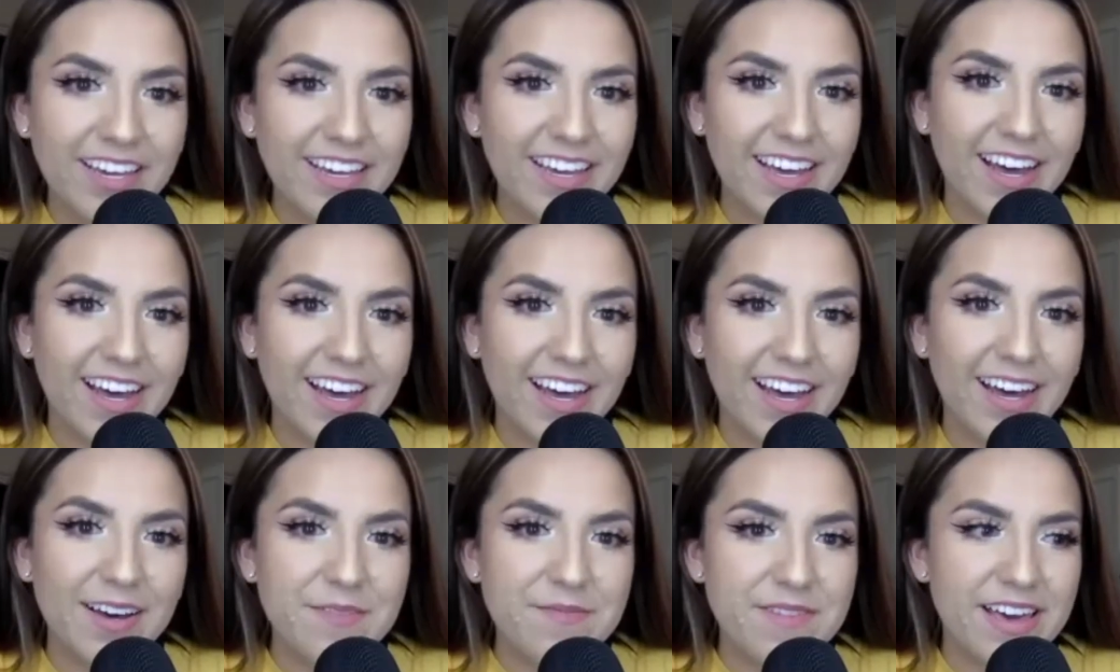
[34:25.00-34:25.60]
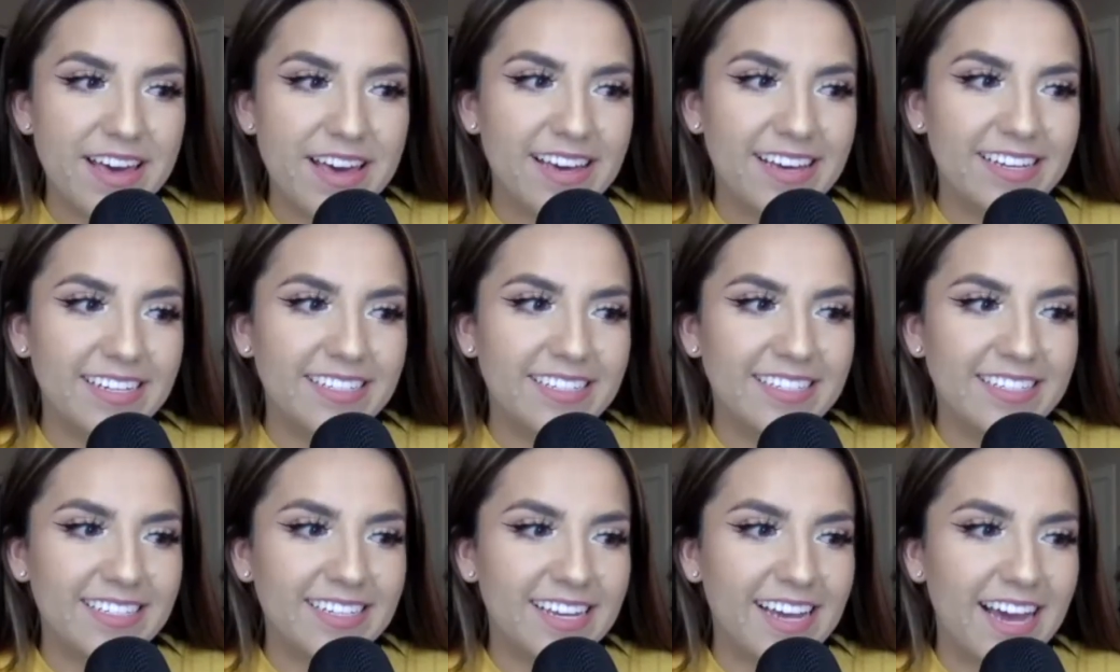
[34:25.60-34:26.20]
up,
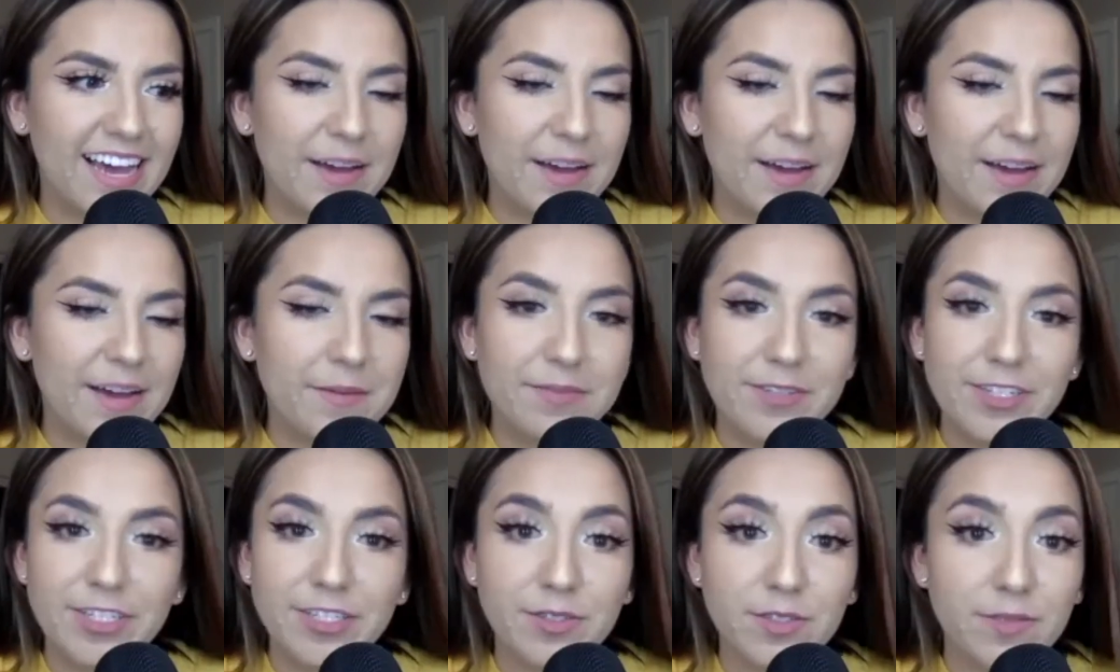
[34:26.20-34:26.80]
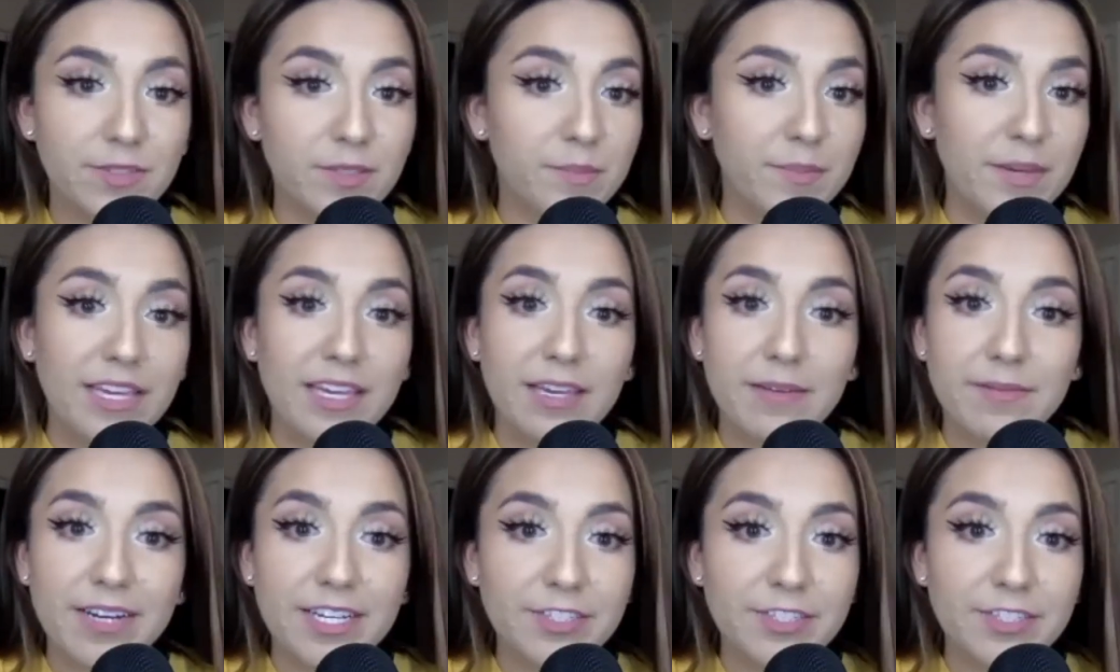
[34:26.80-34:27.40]
and I'm just
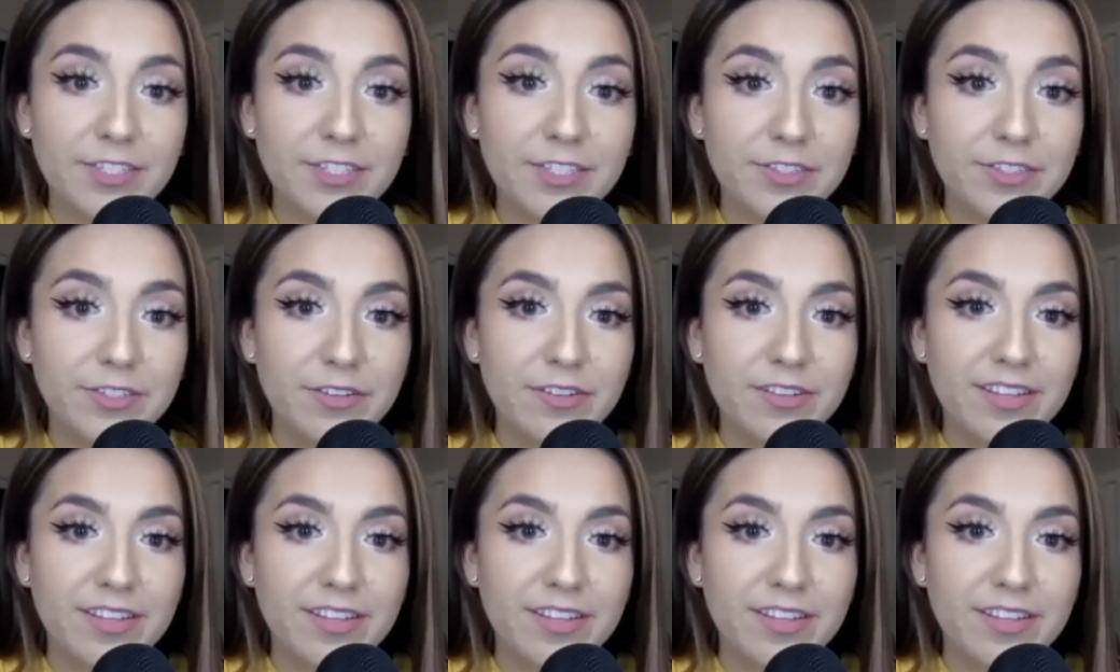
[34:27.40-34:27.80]
speaking my truth.